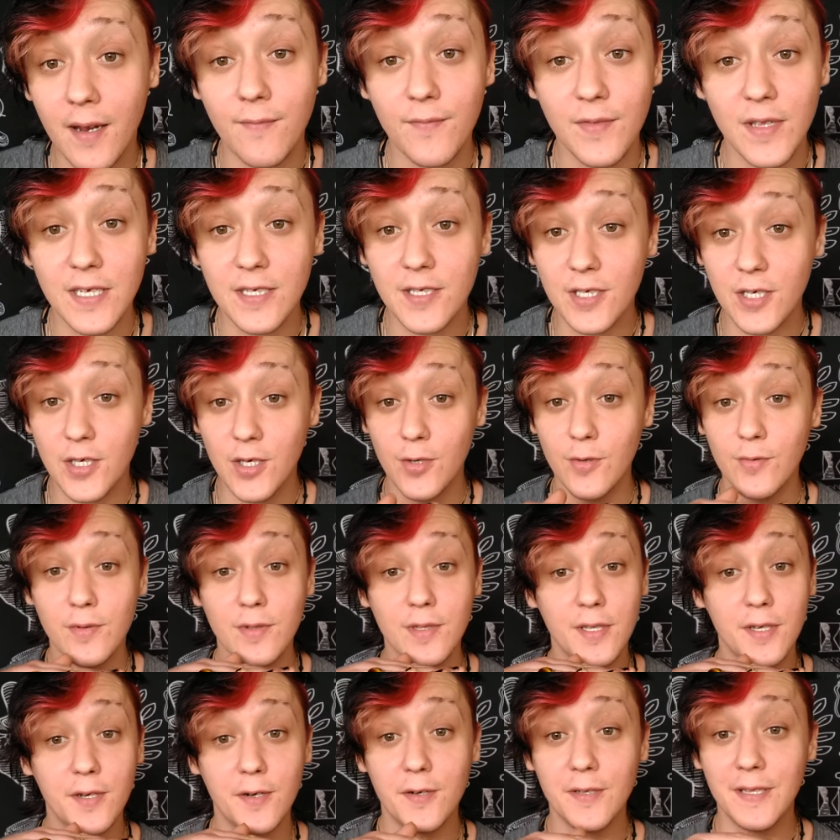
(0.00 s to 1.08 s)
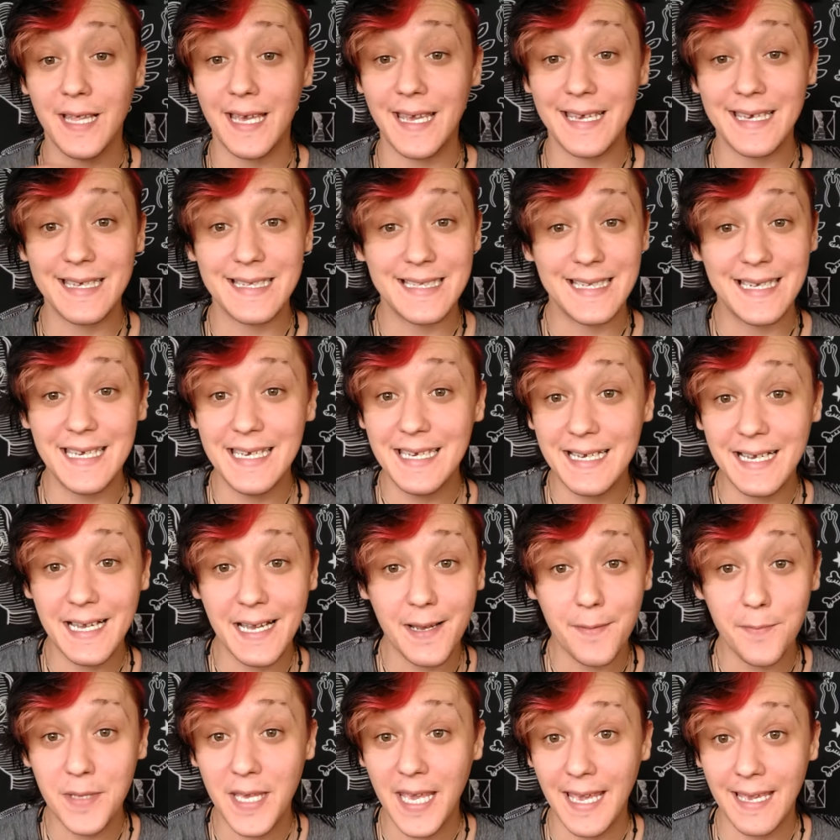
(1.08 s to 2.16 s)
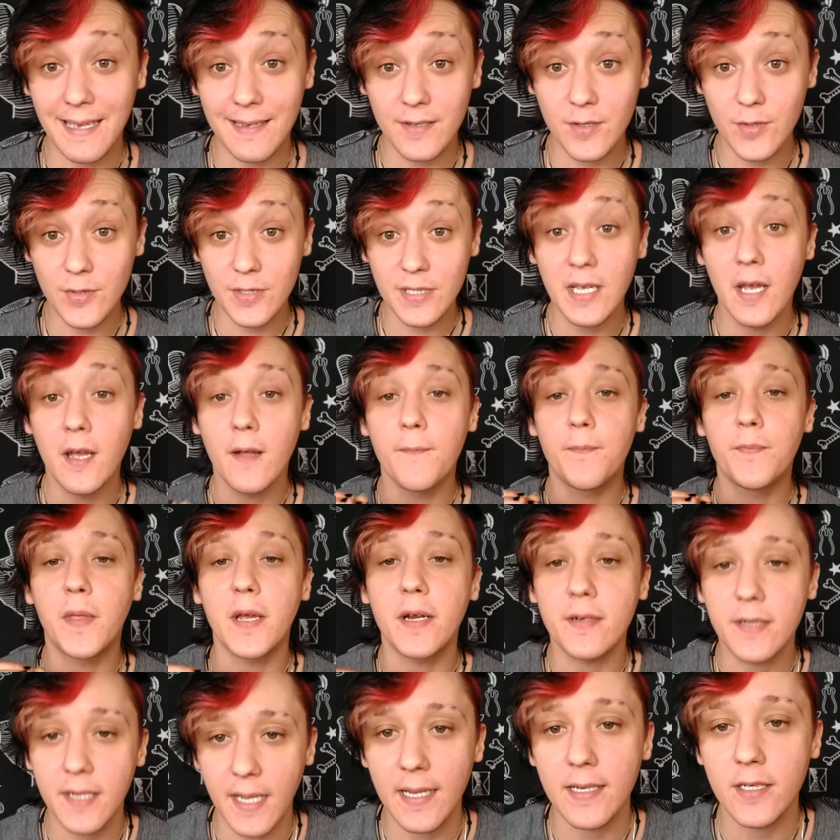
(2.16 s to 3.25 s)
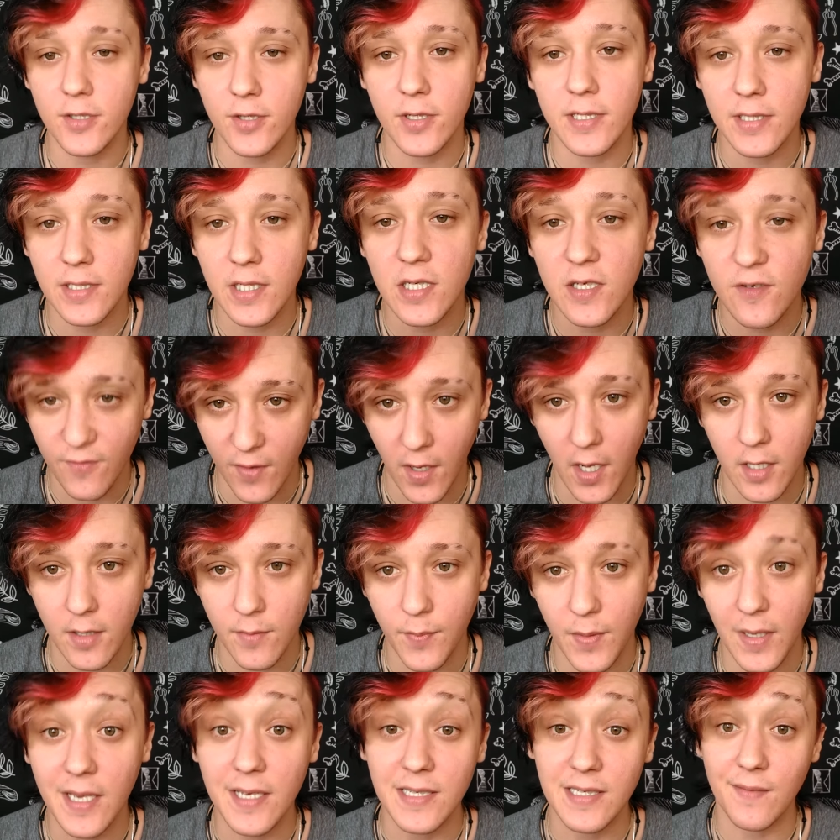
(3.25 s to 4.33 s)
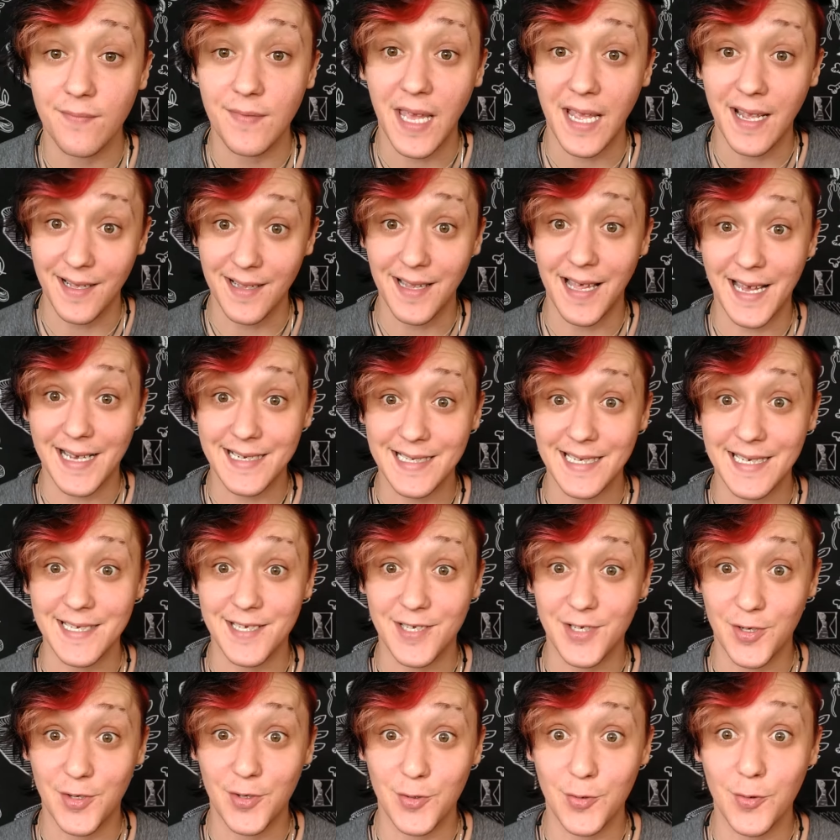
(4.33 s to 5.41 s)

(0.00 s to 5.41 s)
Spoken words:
of these cute little like teacup candles, they're dangerous as fuck because if the glass gets